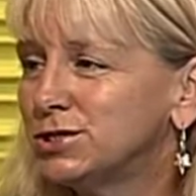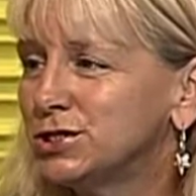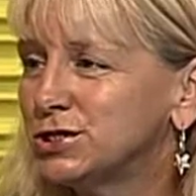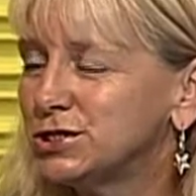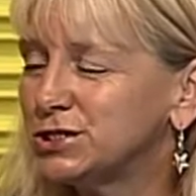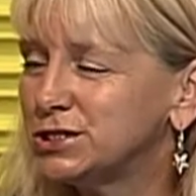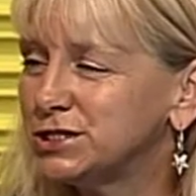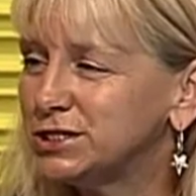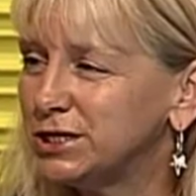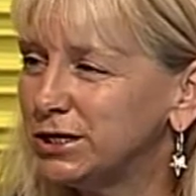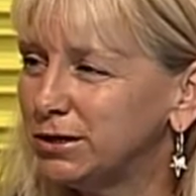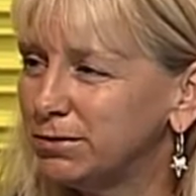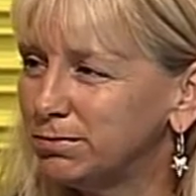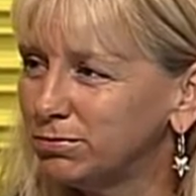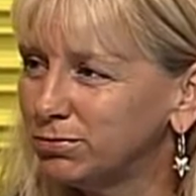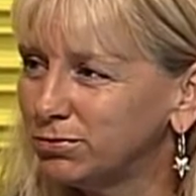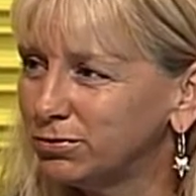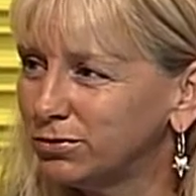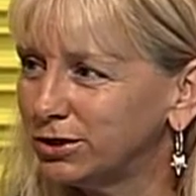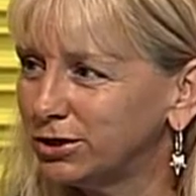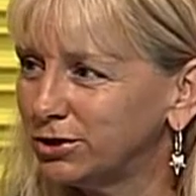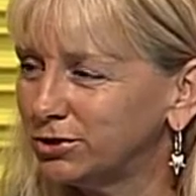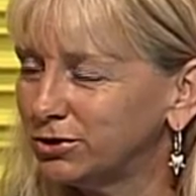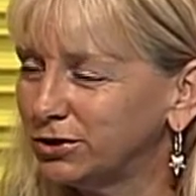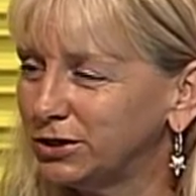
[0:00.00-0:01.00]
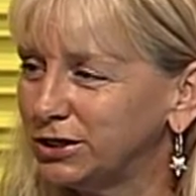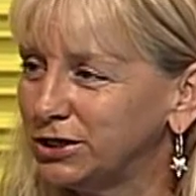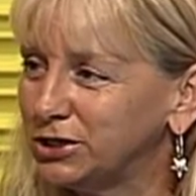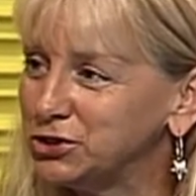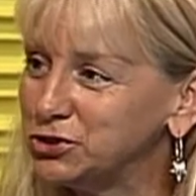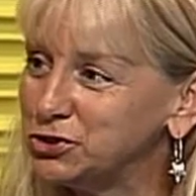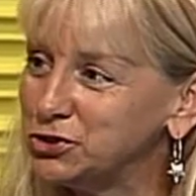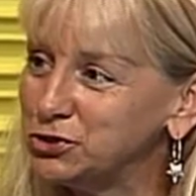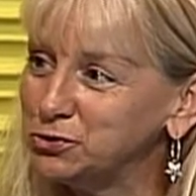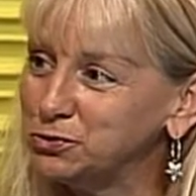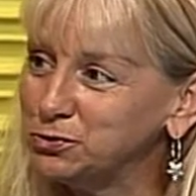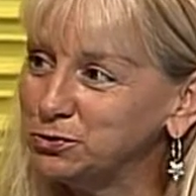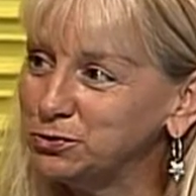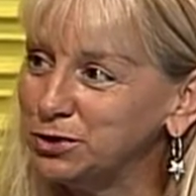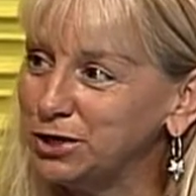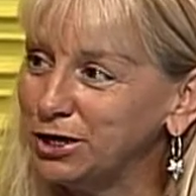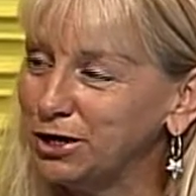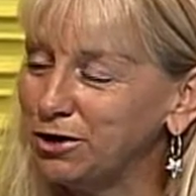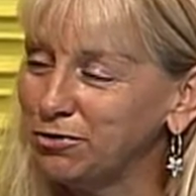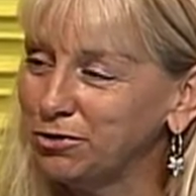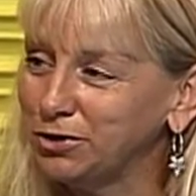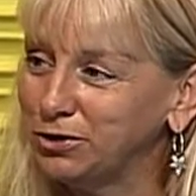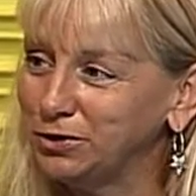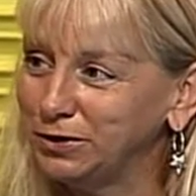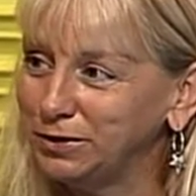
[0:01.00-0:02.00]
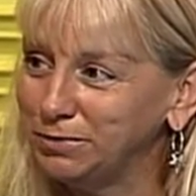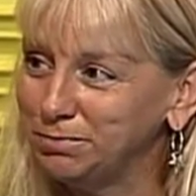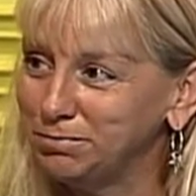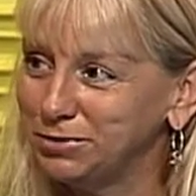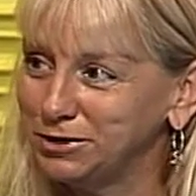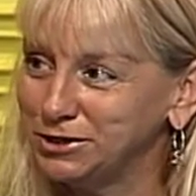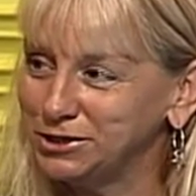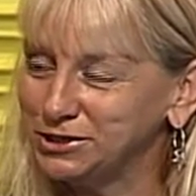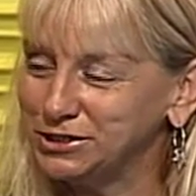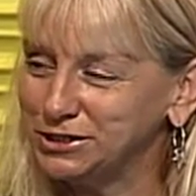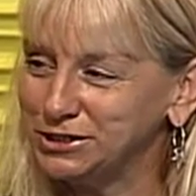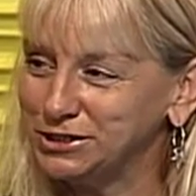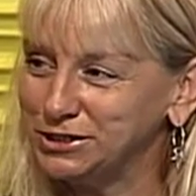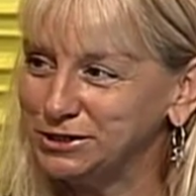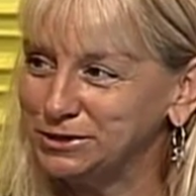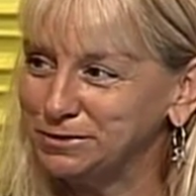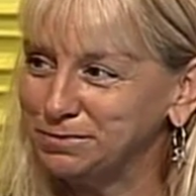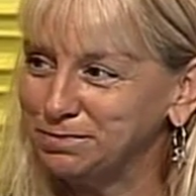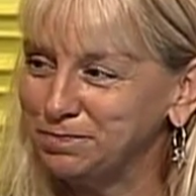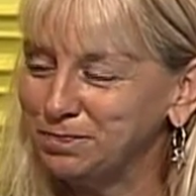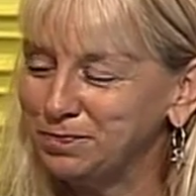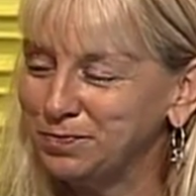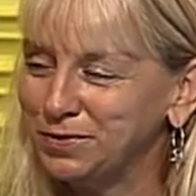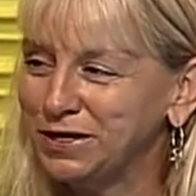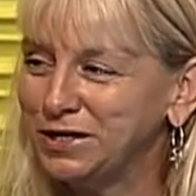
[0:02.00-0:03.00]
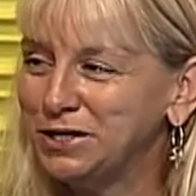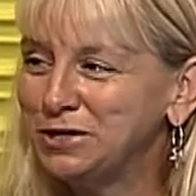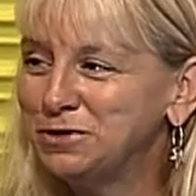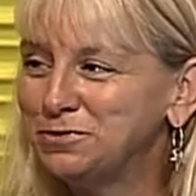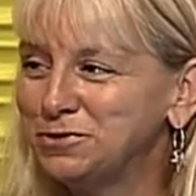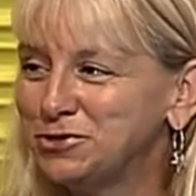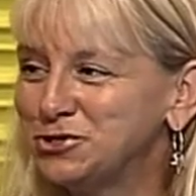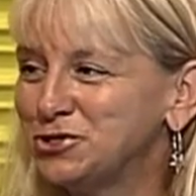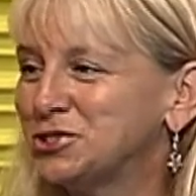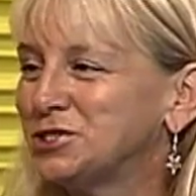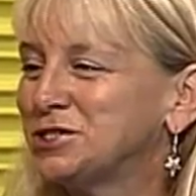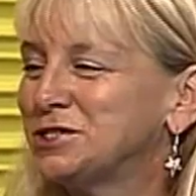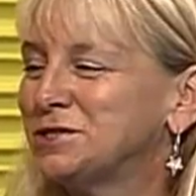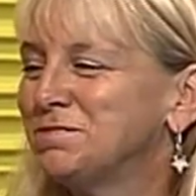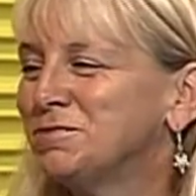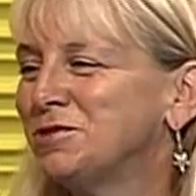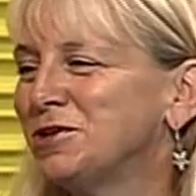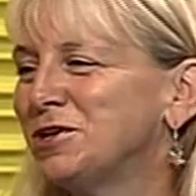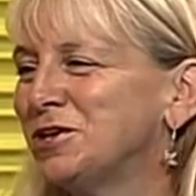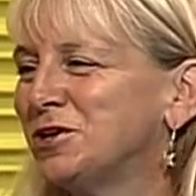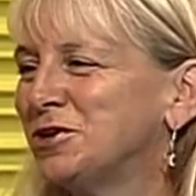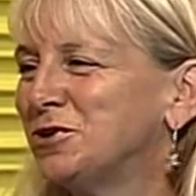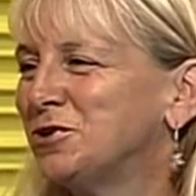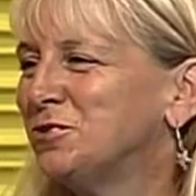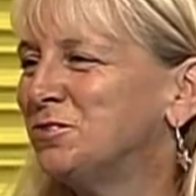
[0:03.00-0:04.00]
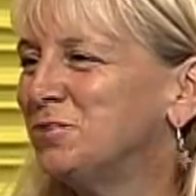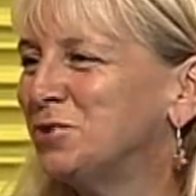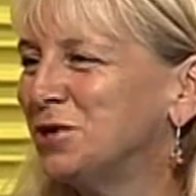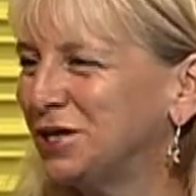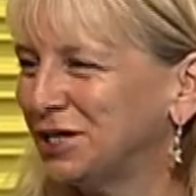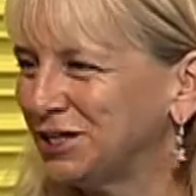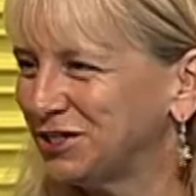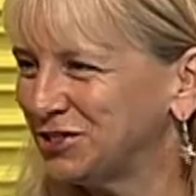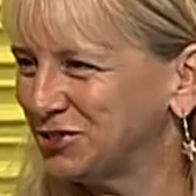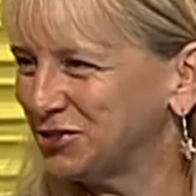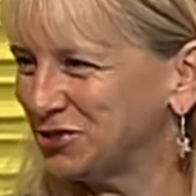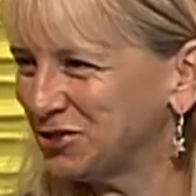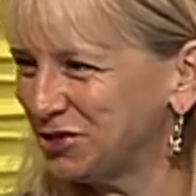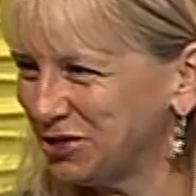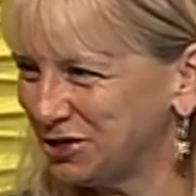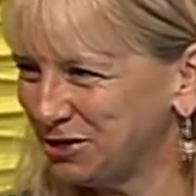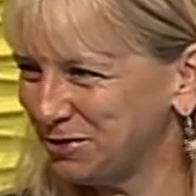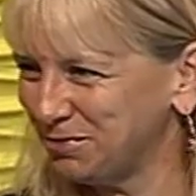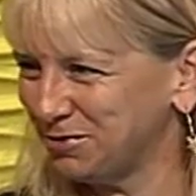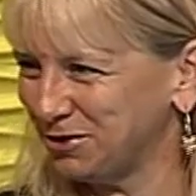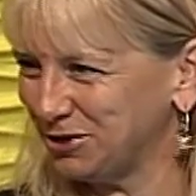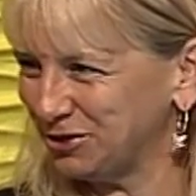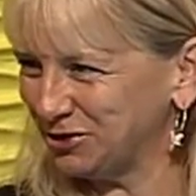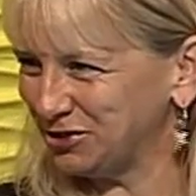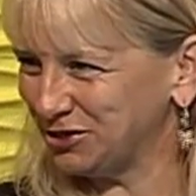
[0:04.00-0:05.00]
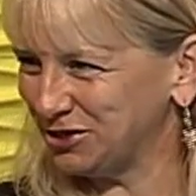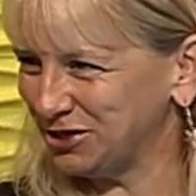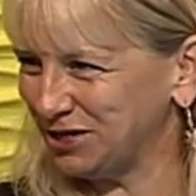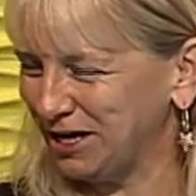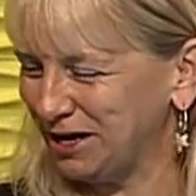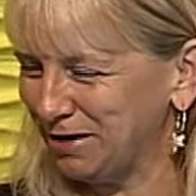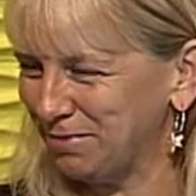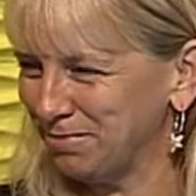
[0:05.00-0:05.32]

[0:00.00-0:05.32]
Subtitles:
just temporarily to tone down the limbic system, which is something I hope we get to talk about today.